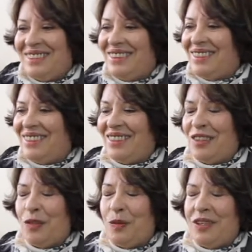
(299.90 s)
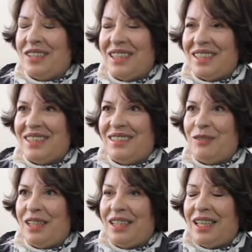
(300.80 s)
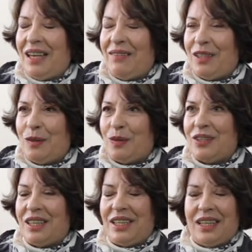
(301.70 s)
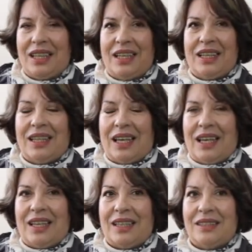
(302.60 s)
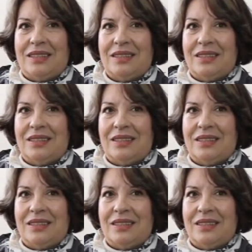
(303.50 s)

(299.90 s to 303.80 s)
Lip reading: no worries. We didn't have any worry. And